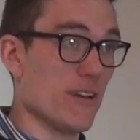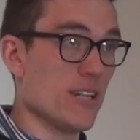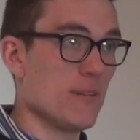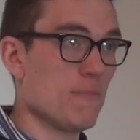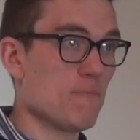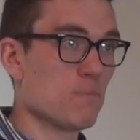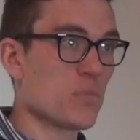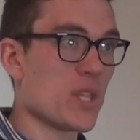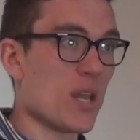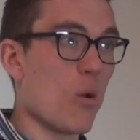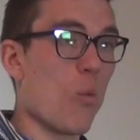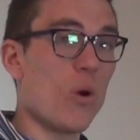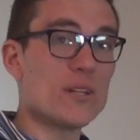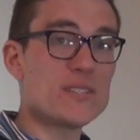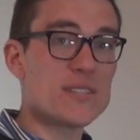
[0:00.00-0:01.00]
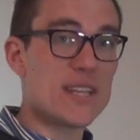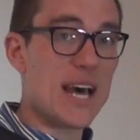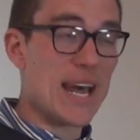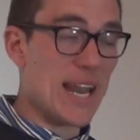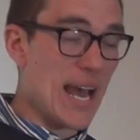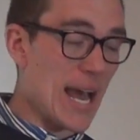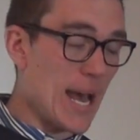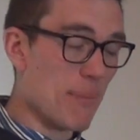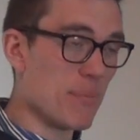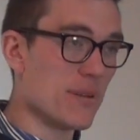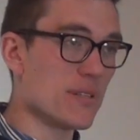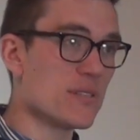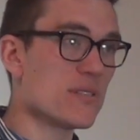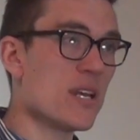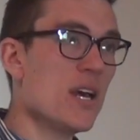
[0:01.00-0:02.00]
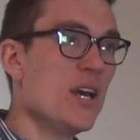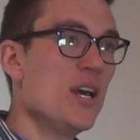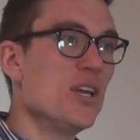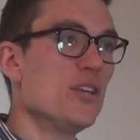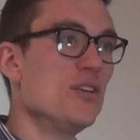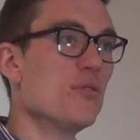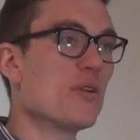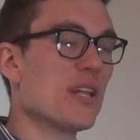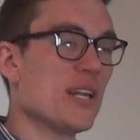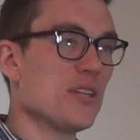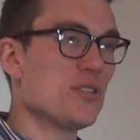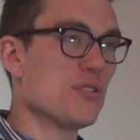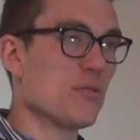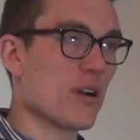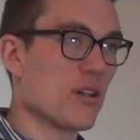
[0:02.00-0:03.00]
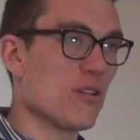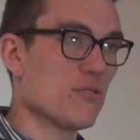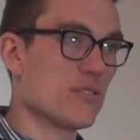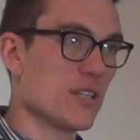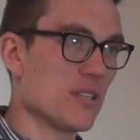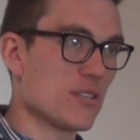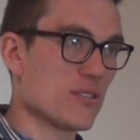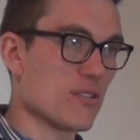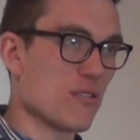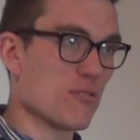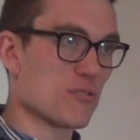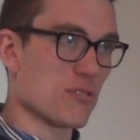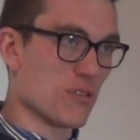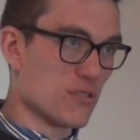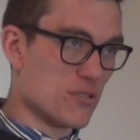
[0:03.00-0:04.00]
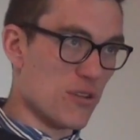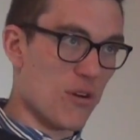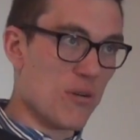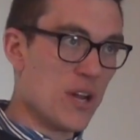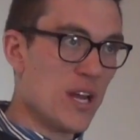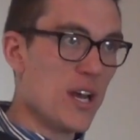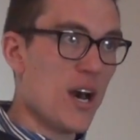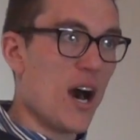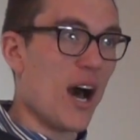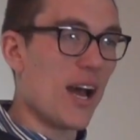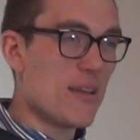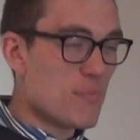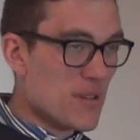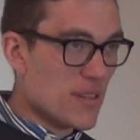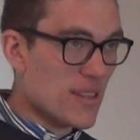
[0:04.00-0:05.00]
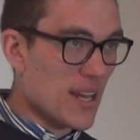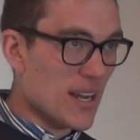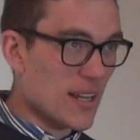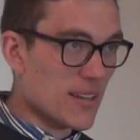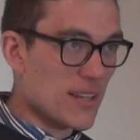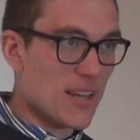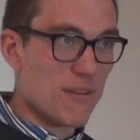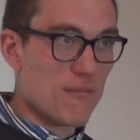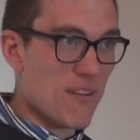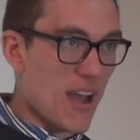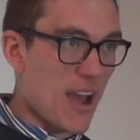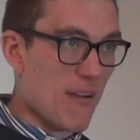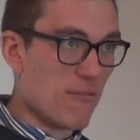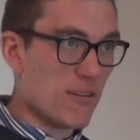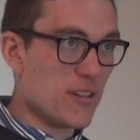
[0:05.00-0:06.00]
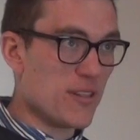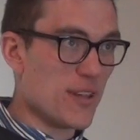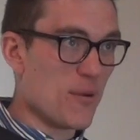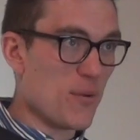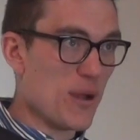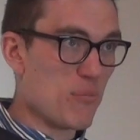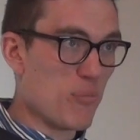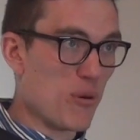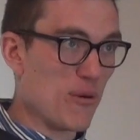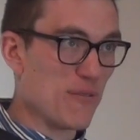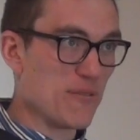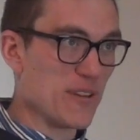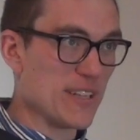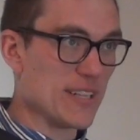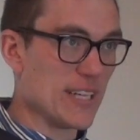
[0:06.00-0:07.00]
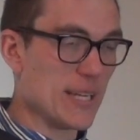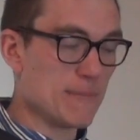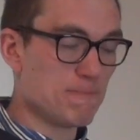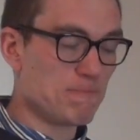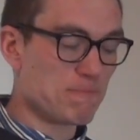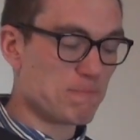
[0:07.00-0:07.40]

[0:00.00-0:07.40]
it. Once that happens, you can issue a closing disclosure. So hypothetically, if everything went perfectly,